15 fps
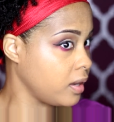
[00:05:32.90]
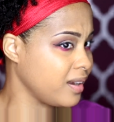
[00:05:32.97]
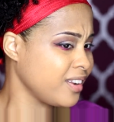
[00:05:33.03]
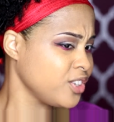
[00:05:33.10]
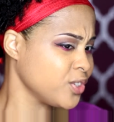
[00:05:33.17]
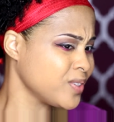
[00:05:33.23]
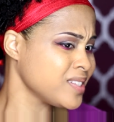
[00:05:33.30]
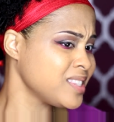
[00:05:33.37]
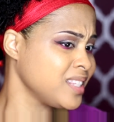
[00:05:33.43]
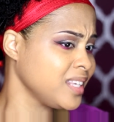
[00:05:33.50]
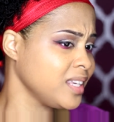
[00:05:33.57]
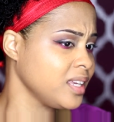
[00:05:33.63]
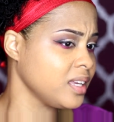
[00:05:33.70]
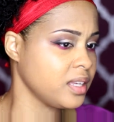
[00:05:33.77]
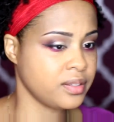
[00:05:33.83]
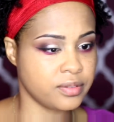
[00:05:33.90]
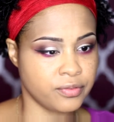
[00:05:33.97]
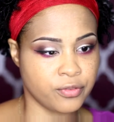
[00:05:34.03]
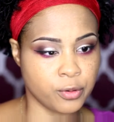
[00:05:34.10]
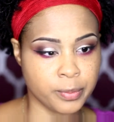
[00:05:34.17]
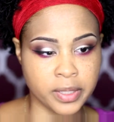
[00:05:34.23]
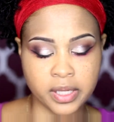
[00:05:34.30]
And as you can see,
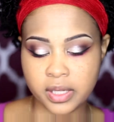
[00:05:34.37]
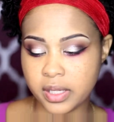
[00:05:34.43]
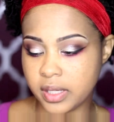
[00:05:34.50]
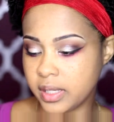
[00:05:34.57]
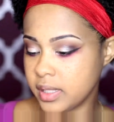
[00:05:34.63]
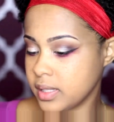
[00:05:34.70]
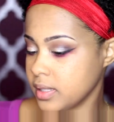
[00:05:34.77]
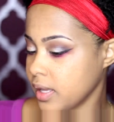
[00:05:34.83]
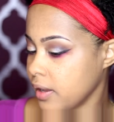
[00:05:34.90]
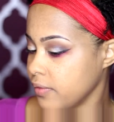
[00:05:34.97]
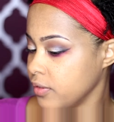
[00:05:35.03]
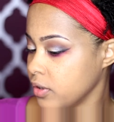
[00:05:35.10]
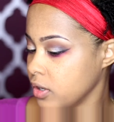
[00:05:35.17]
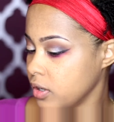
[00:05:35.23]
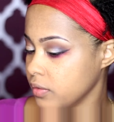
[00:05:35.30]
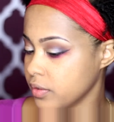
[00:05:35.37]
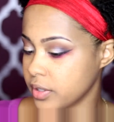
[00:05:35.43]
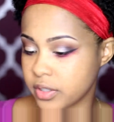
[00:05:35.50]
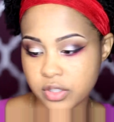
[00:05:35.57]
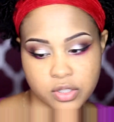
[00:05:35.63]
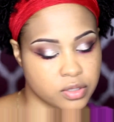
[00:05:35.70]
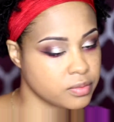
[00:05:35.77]
it for me is not full
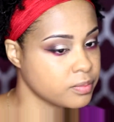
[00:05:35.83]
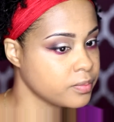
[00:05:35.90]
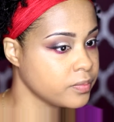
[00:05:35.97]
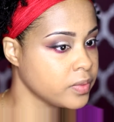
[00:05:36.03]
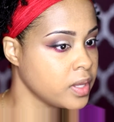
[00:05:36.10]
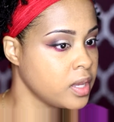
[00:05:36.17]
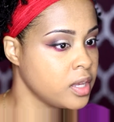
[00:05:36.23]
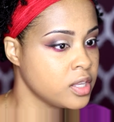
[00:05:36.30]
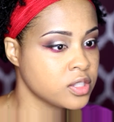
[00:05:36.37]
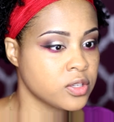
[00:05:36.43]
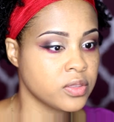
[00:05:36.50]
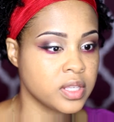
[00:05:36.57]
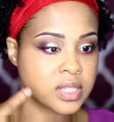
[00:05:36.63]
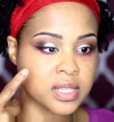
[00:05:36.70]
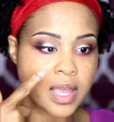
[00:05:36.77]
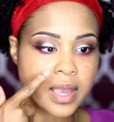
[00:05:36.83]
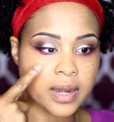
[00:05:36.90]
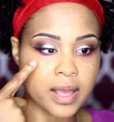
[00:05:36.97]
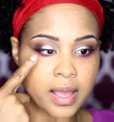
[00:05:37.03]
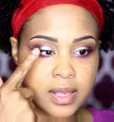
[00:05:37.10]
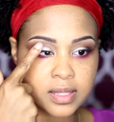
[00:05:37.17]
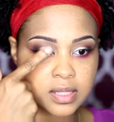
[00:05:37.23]
coverage. So this side
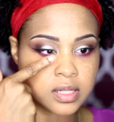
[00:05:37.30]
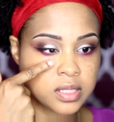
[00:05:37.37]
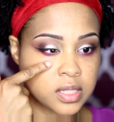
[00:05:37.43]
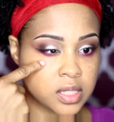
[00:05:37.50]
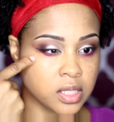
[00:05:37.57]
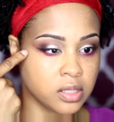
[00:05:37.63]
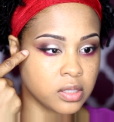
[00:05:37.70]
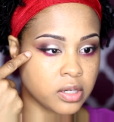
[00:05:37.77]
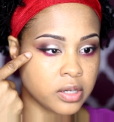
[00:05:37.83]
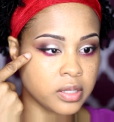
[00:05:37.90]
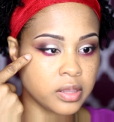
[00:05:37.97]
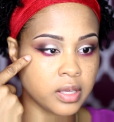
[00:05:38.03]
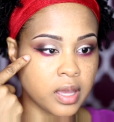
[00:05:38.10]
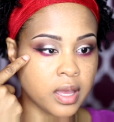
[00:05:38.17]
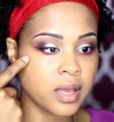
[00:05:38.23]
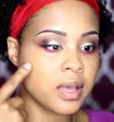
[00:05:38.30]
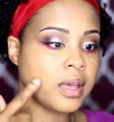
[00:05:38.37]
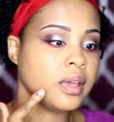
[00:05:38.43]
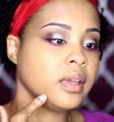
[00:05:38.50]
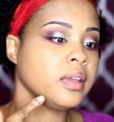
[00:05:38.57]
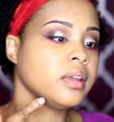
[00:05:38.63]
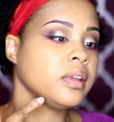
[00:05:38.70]
has concealer under the
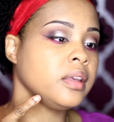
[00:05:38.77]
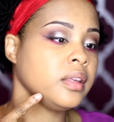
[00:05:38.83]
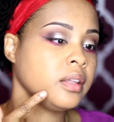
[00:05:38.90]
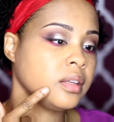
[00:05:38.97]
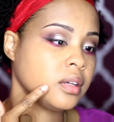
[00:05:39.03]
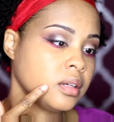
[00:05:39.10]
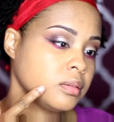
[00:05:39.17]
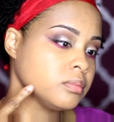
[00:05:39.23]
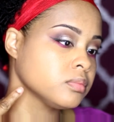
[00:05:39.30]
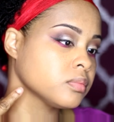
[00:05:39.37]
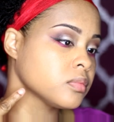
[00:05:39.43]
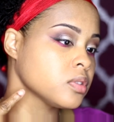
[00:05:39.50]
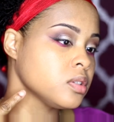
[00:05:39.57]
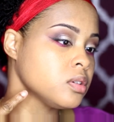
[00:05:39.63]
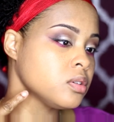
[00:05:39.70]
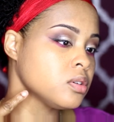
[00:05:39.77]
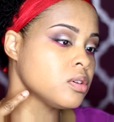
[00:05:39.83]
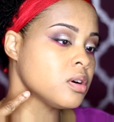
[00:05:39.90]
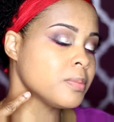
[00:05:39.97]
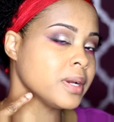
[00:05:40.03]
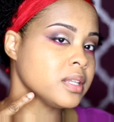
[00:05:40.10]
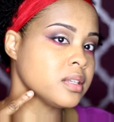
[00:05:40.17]
eye and on
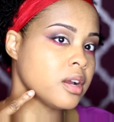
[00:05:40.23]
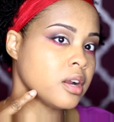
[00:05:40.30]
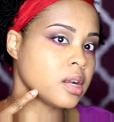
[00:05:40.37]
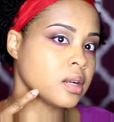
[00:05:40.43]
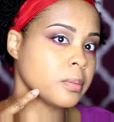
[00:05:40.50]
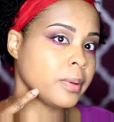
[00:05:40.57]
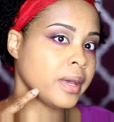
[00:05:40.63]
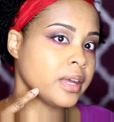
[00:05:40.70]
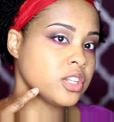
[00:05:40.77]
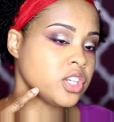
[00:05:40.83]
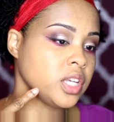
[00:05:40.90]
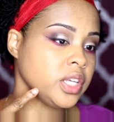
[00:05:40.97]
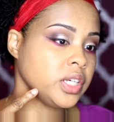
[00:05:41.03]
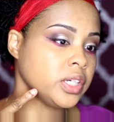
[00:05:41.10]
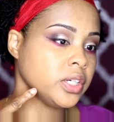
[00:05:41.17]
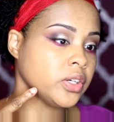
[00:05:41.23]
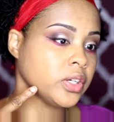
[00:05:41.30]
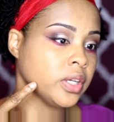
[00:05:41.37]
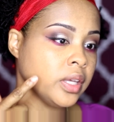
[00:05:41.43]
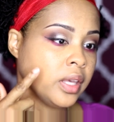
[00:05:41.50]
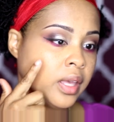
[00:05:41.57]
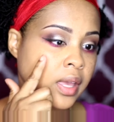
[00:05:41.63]
my dark patch
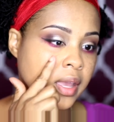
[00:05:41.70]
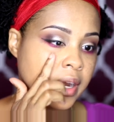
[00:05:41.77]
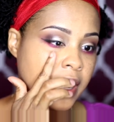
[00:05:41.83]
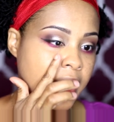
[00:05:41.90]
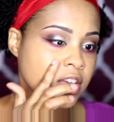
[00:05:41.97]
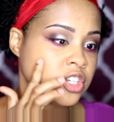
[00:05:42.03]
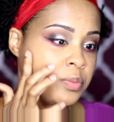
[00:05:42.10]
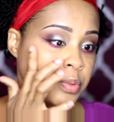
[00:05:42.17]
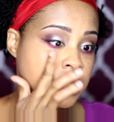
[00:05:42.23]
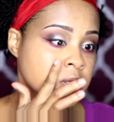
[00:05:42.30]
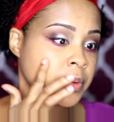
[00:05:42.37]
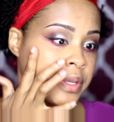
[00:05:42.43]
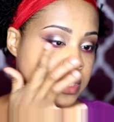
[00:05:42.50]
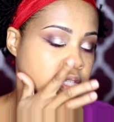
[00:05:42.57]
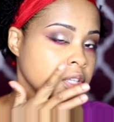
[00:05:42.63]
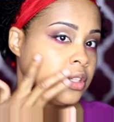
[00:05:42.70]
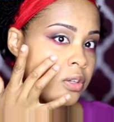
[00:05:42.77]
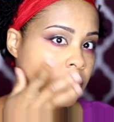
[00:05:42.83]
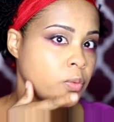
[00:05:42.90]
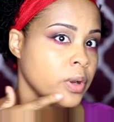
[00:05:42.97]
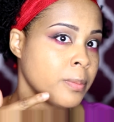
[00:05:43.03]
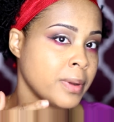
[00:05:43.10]
here. And I actually put some
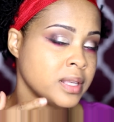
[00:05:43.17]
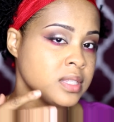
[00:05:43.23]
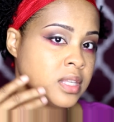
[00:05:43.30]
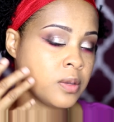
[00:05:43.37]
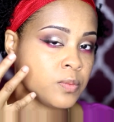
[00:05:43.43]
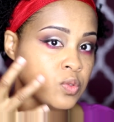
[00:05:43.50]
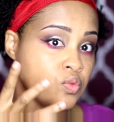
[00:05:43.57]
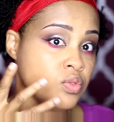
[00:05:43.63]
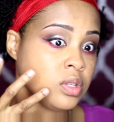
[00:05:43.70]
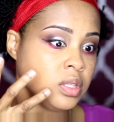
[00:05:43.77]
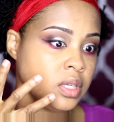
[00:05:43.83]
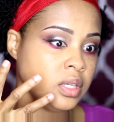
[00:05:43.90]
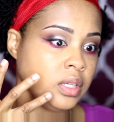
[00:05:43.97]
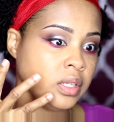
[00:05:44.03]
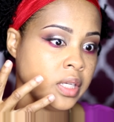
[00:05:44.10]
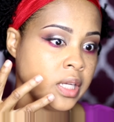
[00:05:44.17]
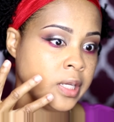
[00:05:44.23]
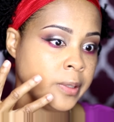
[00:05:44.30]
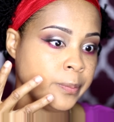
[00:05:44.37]
concealer where my skin was really